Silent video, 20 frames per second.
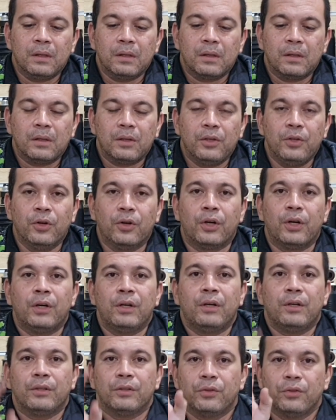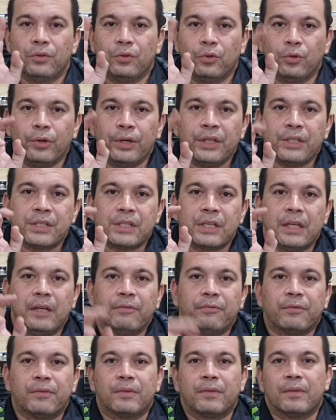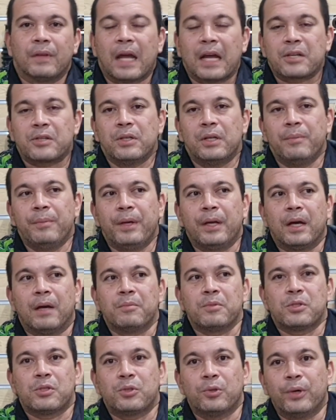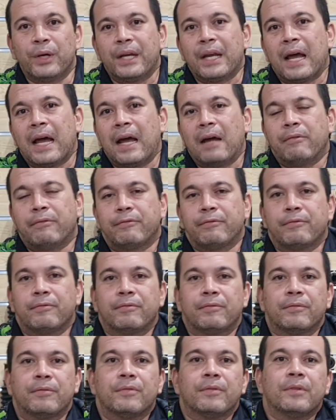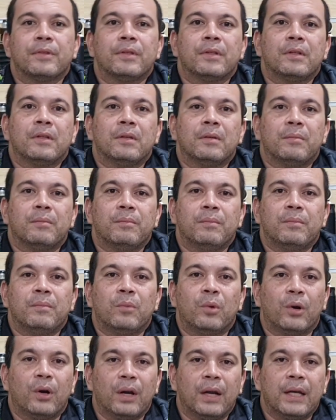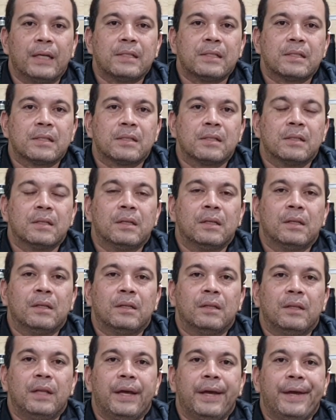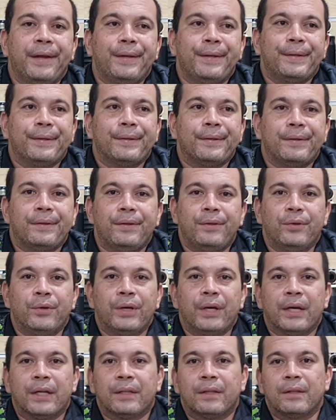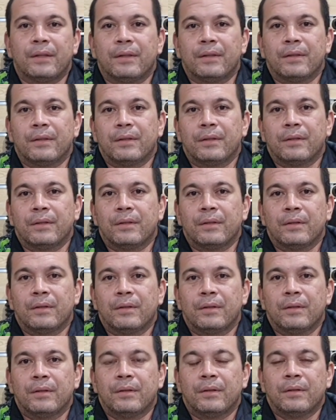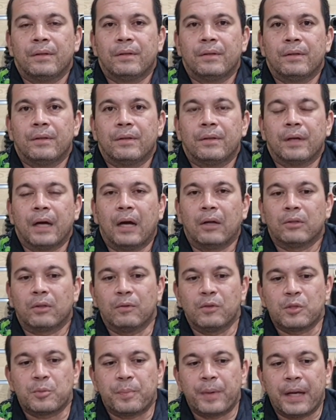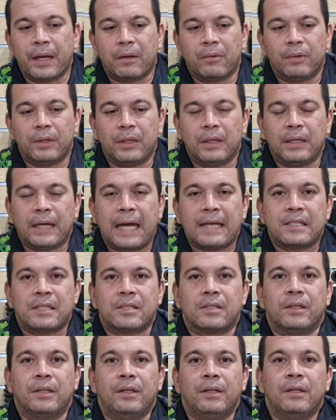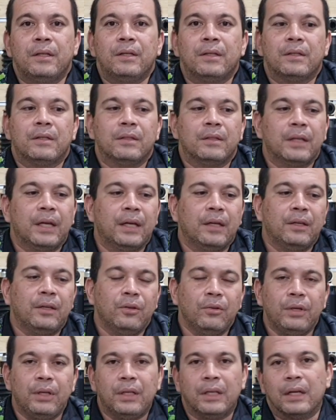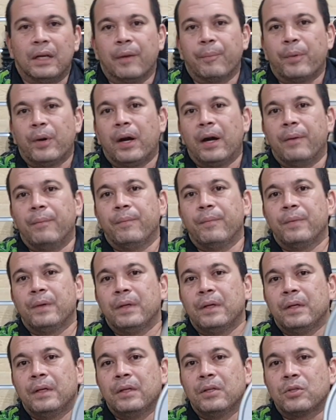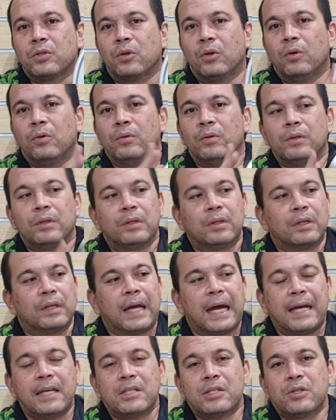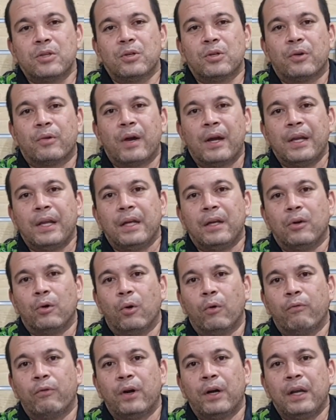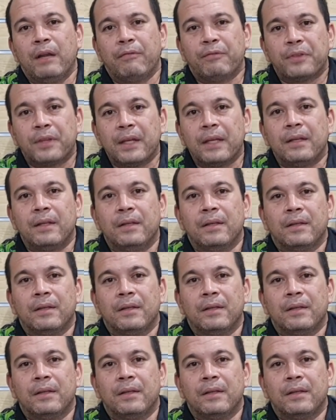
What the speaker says: your 2-inch lift actually becomes 2.5, more or less. Then you get out of spec with caster, then you need an upper arm. So guys, you running overlifted